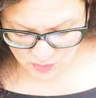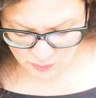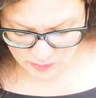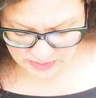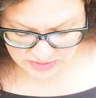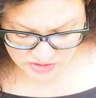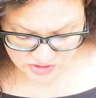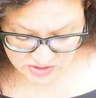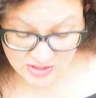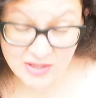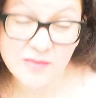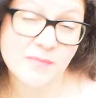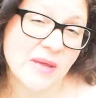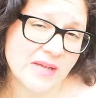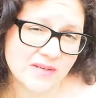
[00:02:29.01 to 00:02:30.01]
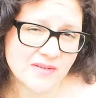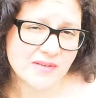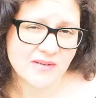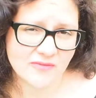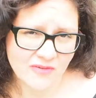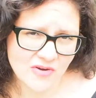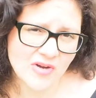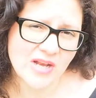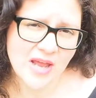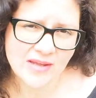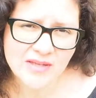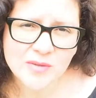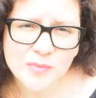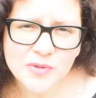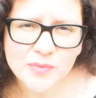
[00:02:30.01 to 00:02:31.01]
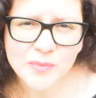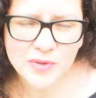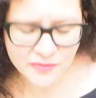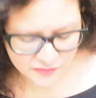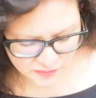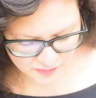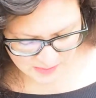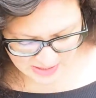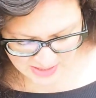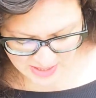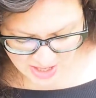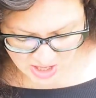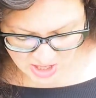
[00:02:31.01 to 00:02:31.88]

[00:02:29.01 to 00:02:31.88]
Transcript: which made it a very likable book for me.